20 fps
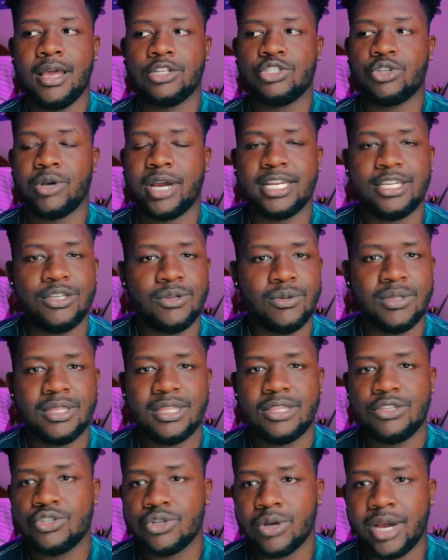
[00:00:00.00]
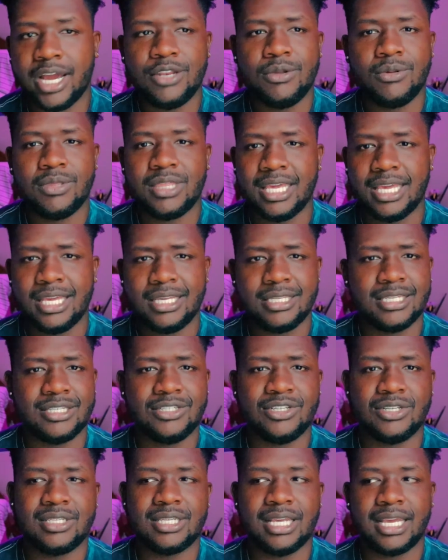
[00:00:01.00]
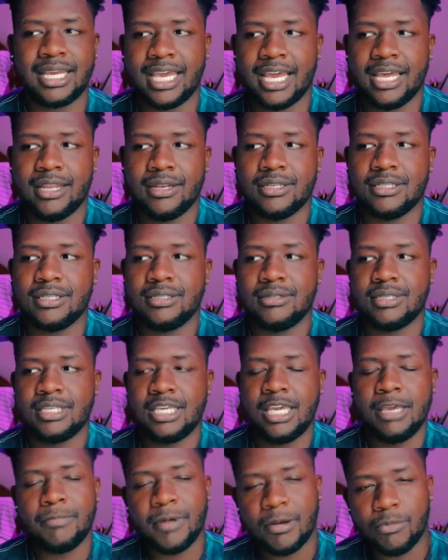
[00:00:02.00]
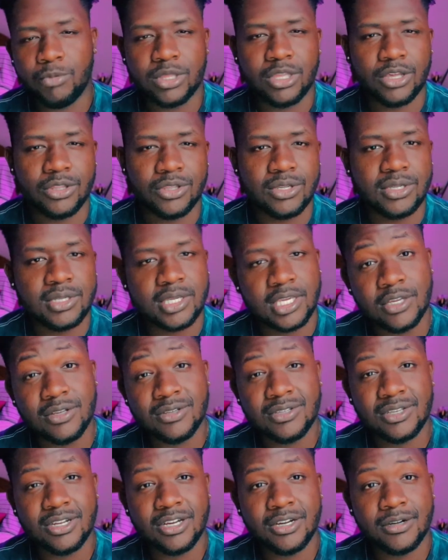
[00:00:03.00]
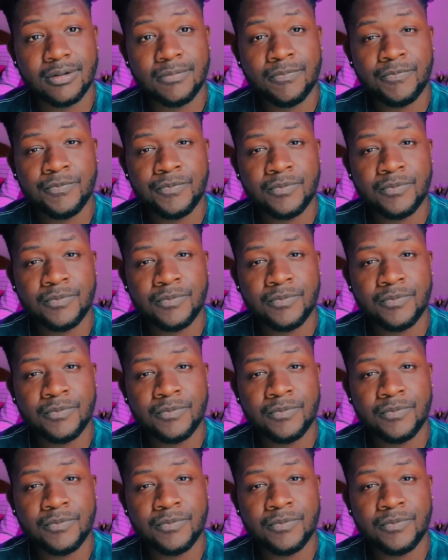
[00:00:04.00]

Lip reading: try new things and just, again, keep up with other skills, you know?